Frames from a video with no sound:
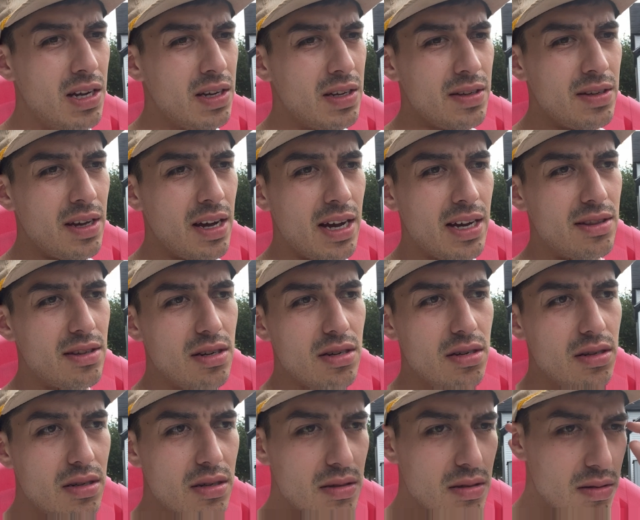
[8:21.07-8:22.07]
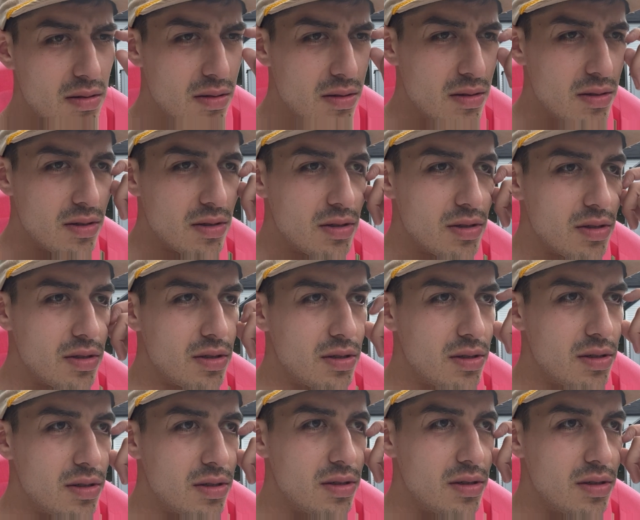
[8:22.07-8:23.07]
yeah, there,
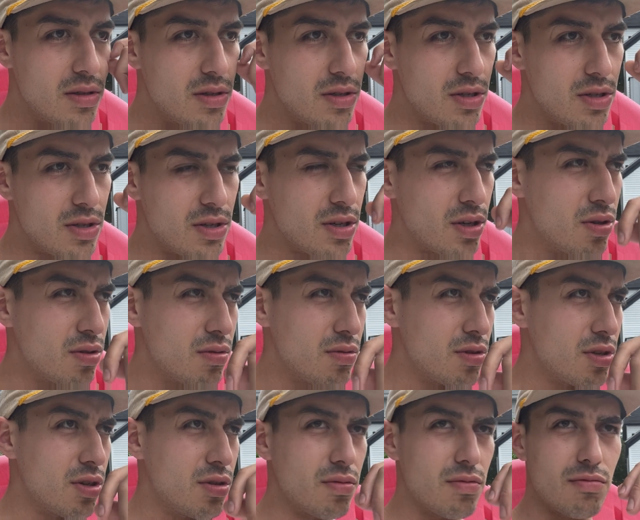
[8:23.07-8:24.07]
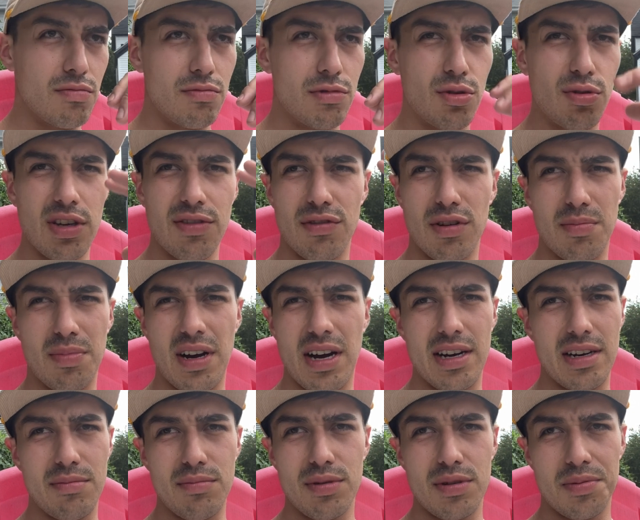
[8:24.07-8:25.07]
just don't give up on
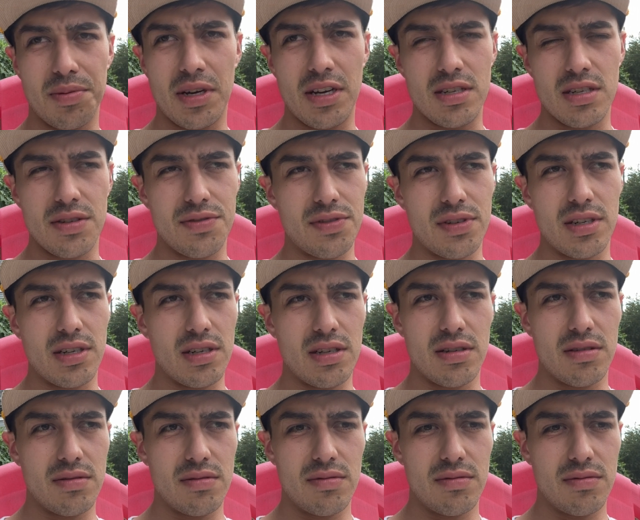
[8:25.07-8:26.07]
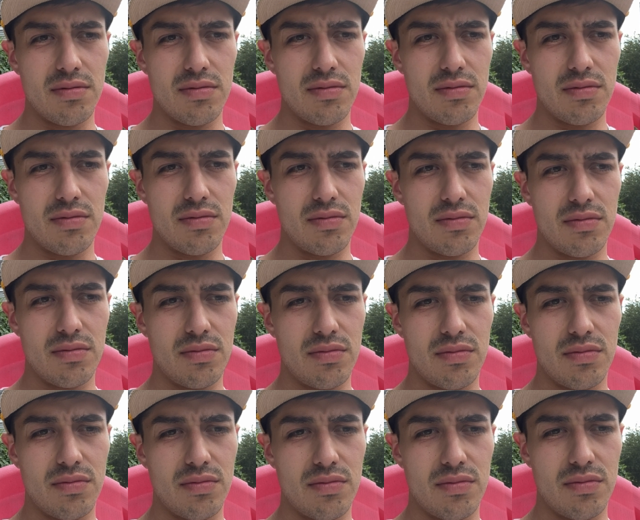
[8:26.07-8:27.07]
it just because of
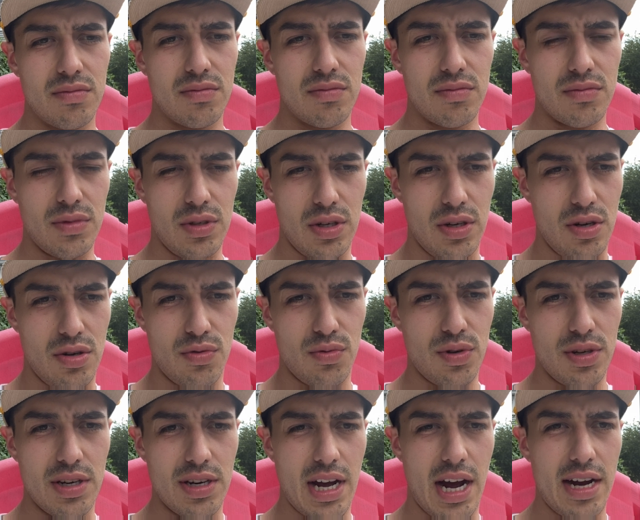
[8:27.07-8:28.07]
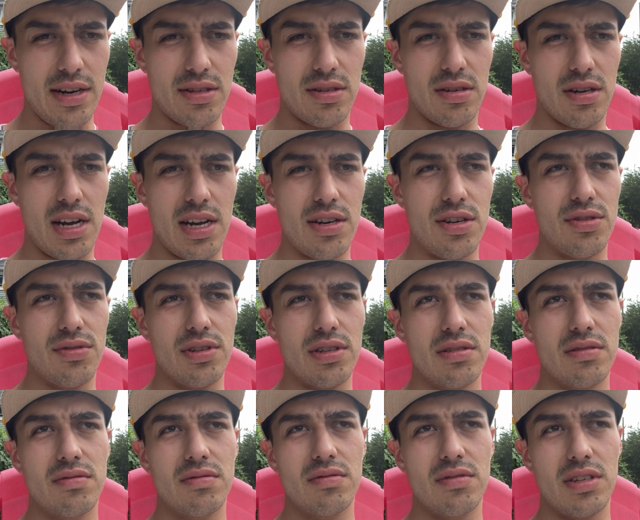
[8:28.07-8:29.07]
you know, one doctor not knowing.
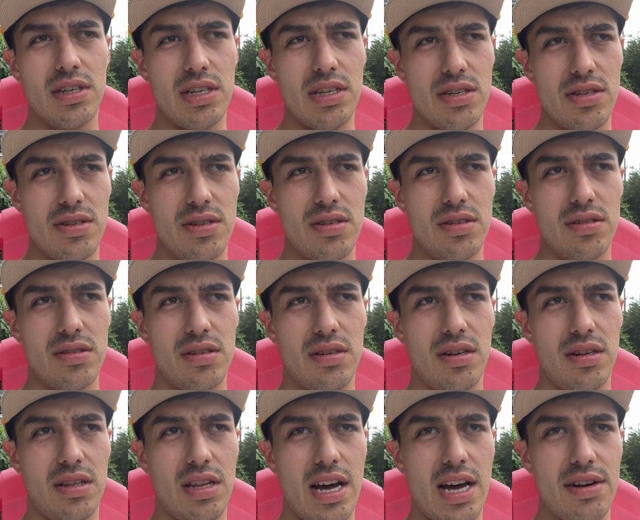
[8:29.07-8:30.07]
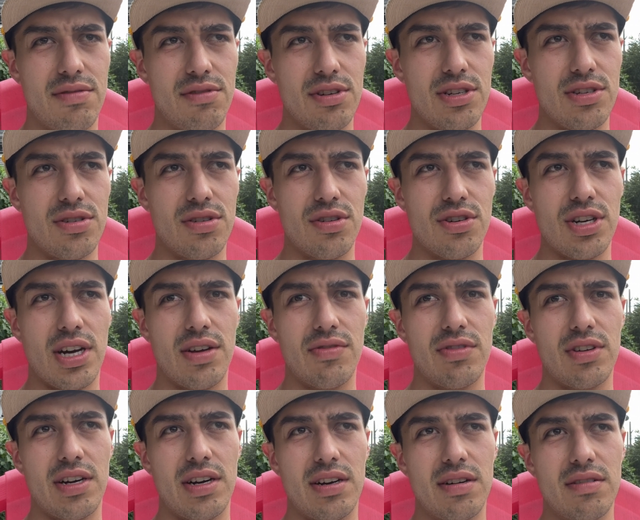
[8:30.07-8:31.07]
There's a lot of research out
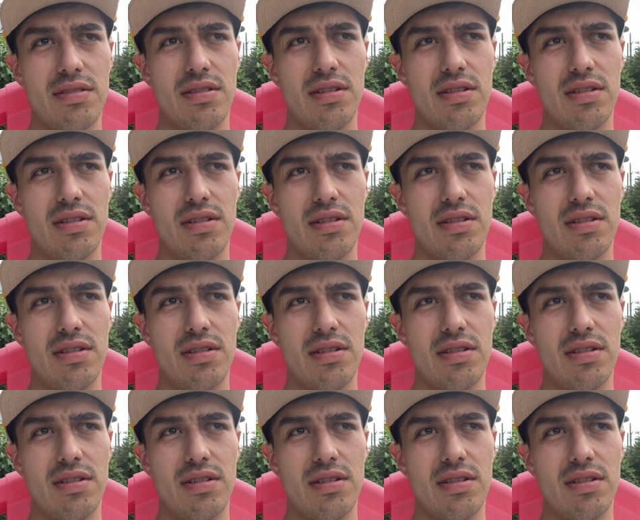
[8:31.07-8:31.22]
there.